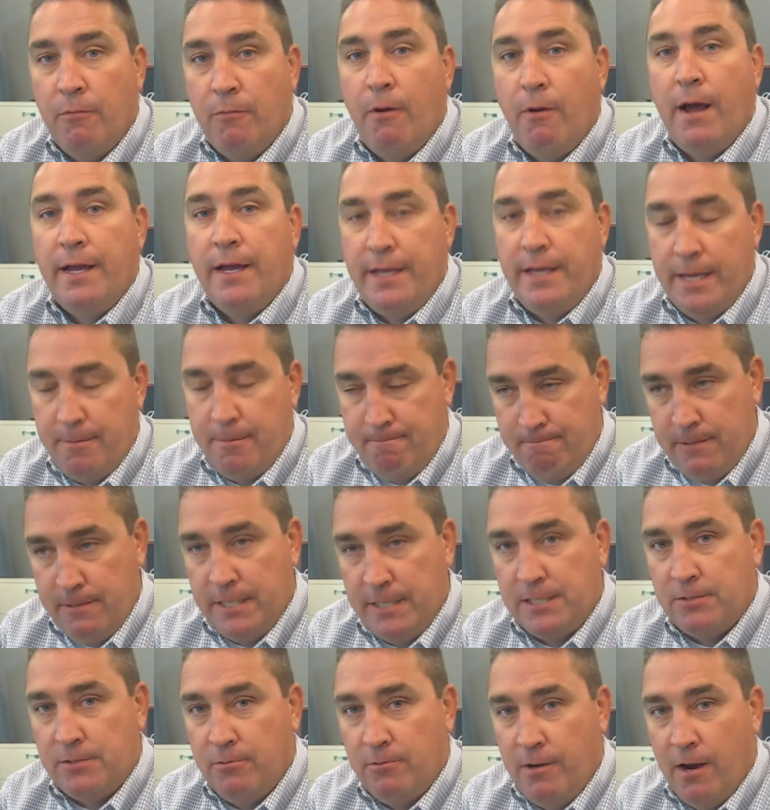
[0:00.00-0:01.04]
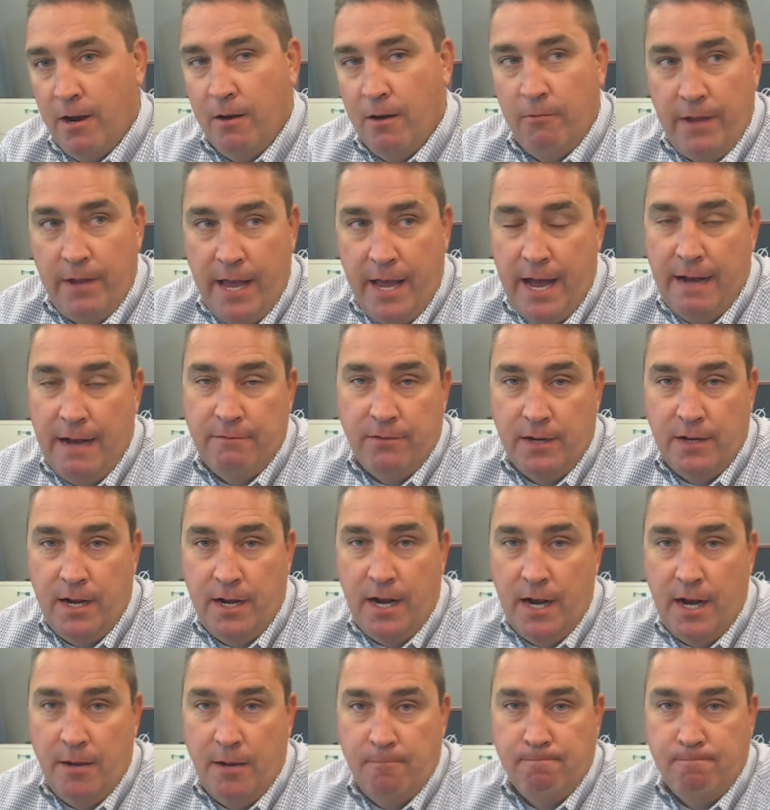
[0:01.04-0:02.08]
Right. Yep. Yes, we are. We have
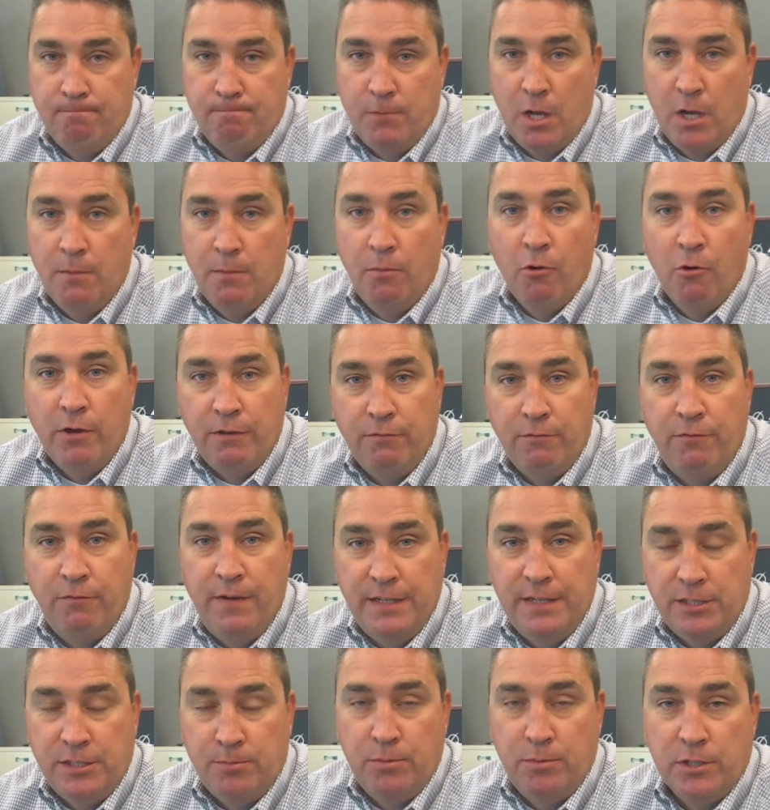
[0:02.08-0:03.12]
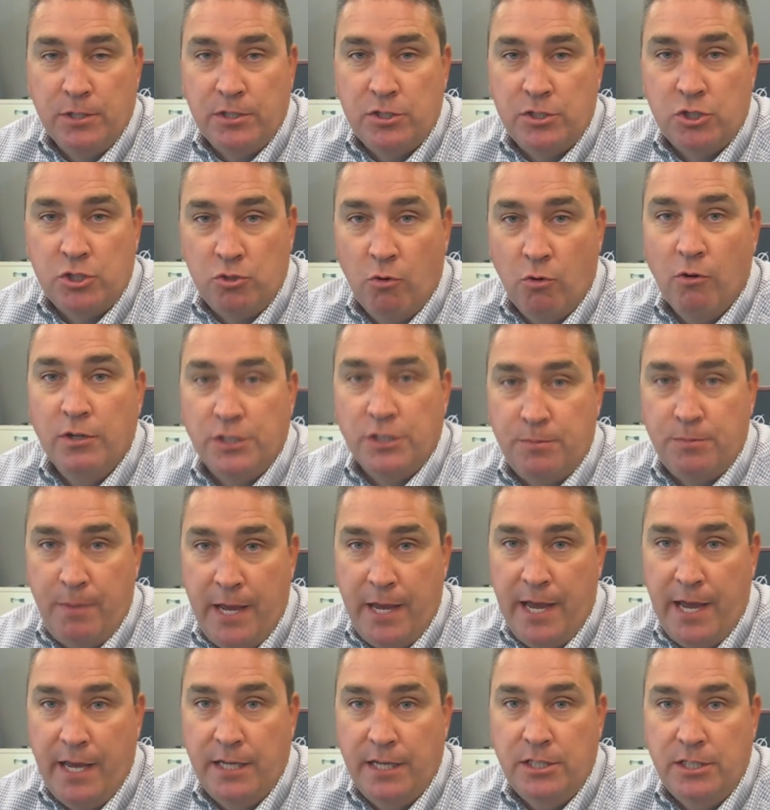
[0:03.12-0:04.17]
a Boeing Facebook stores
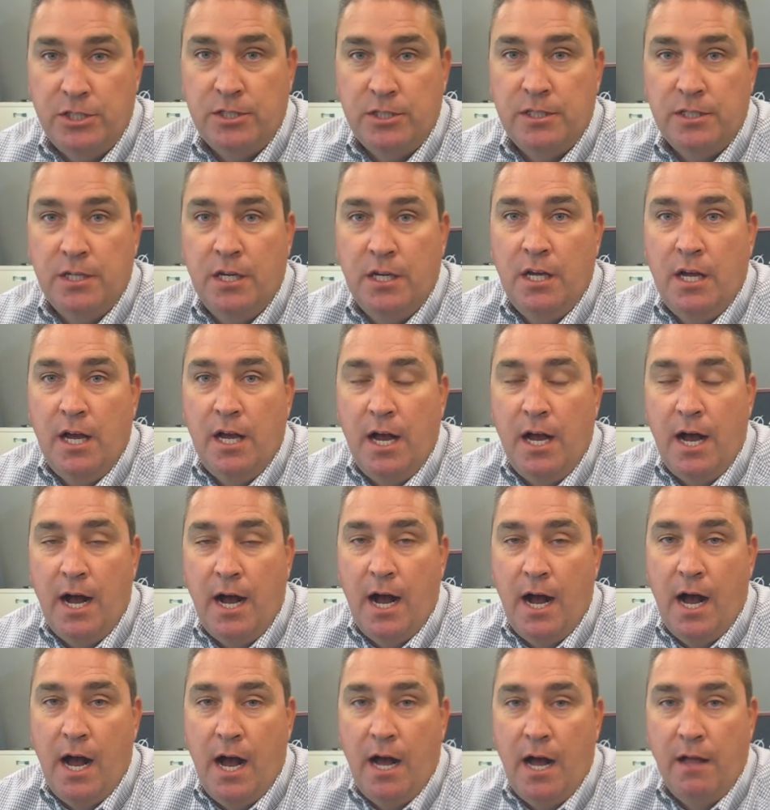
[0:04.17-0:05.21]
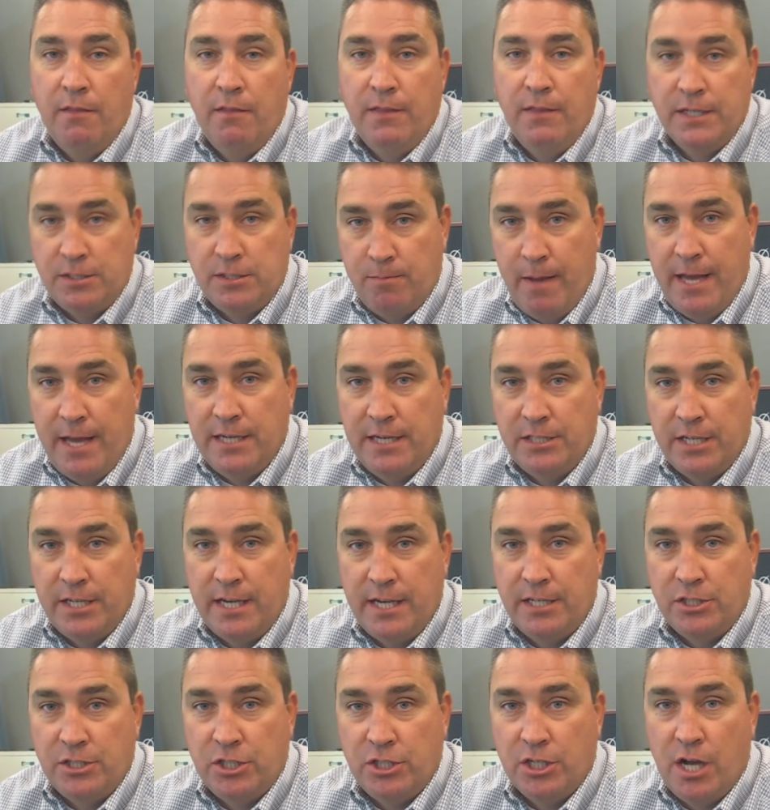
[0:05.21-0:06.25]
page that's managed
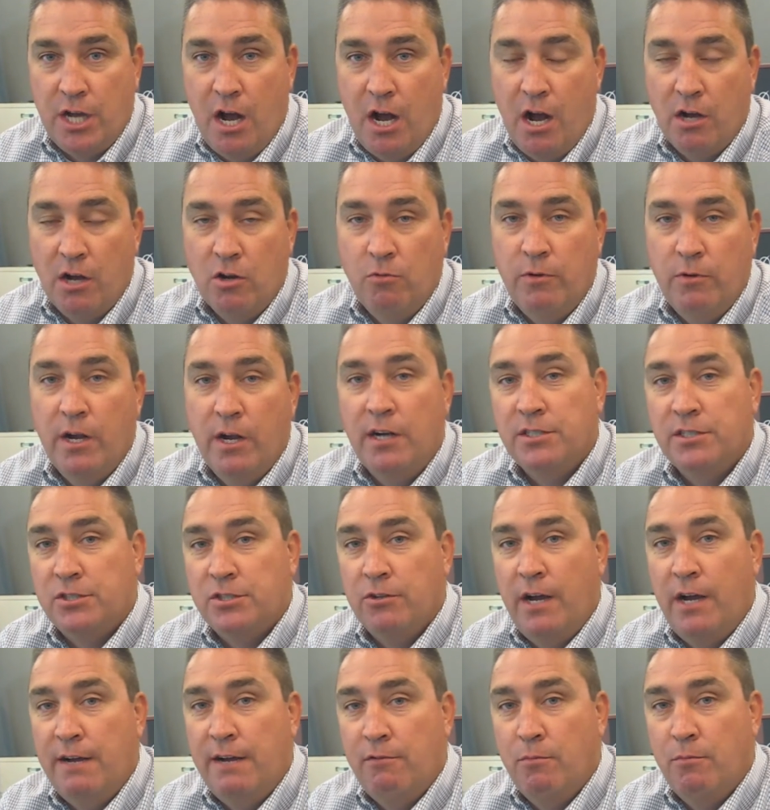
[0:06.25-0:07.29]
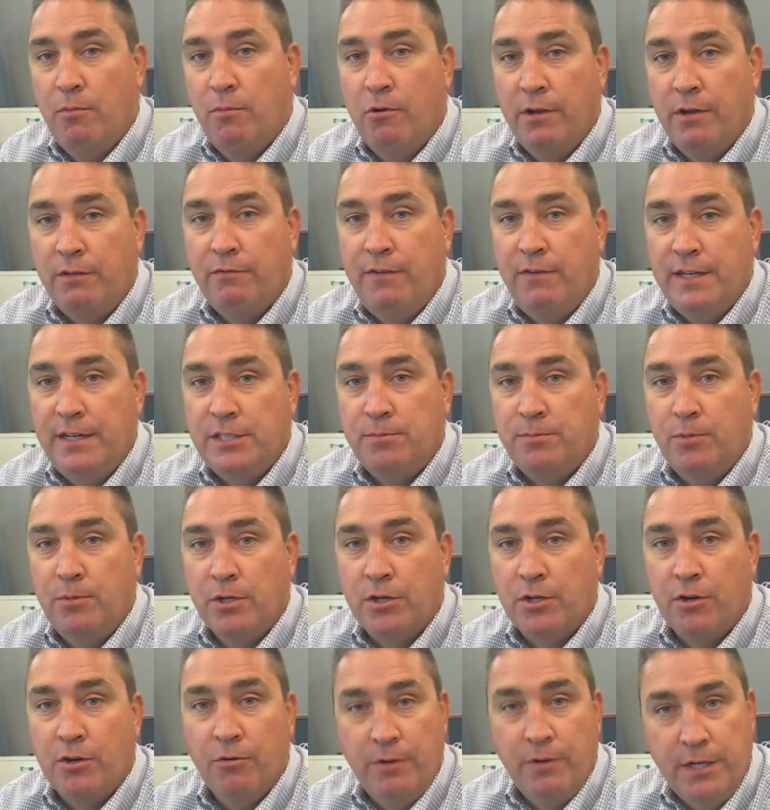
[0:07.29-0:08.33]
out of Chicago. We also have a Boeing
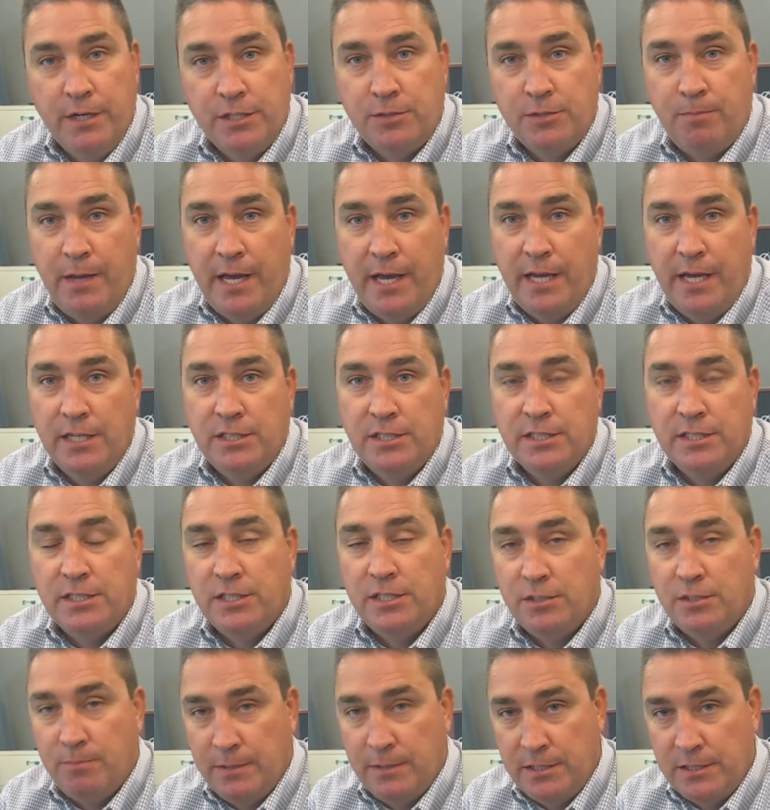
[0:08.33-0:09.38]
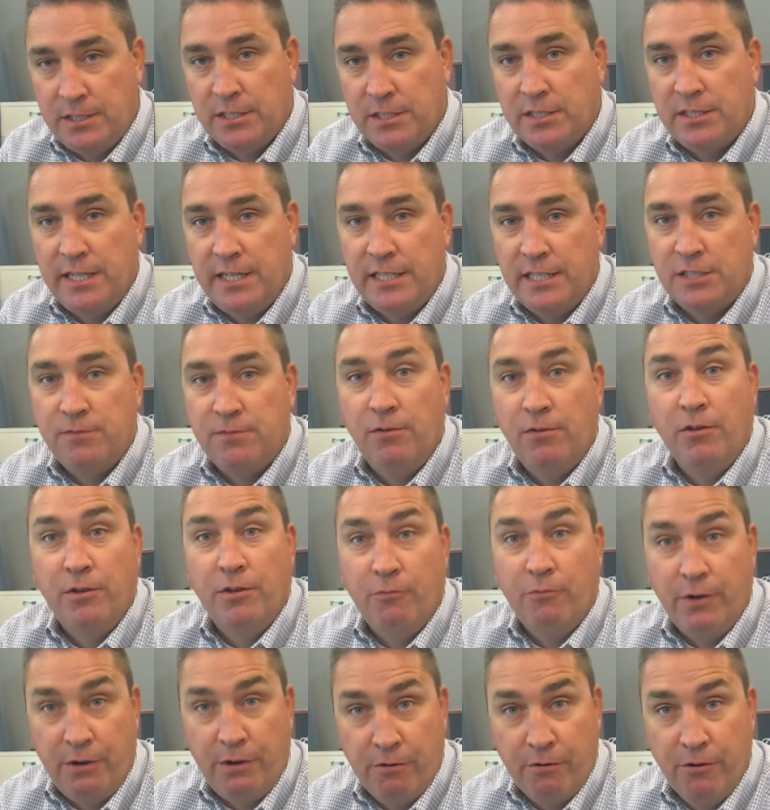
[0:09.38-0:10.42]
Facebook careers page that's just been successful in
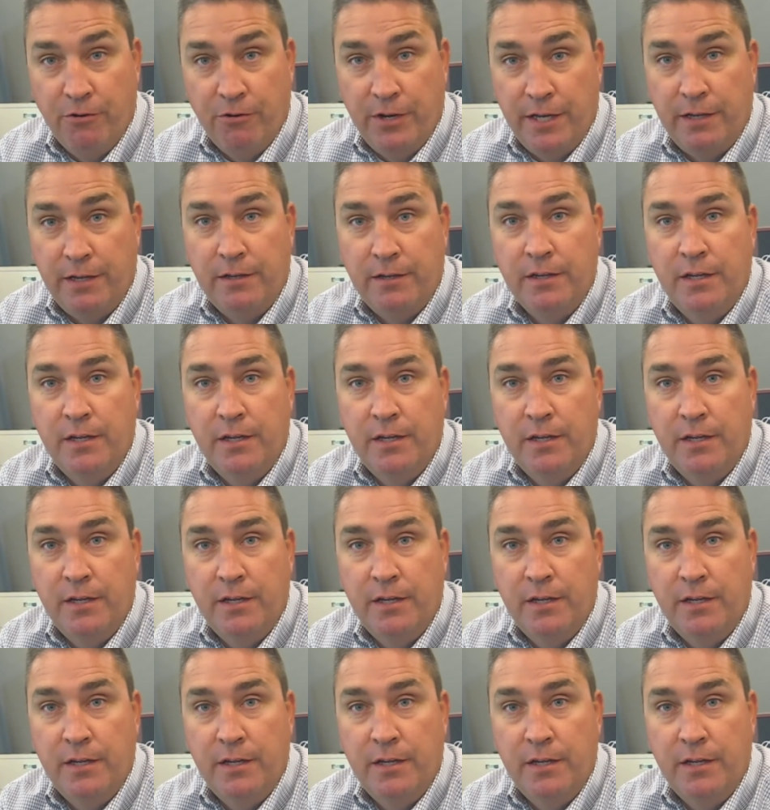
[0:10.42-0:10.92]
recruiting.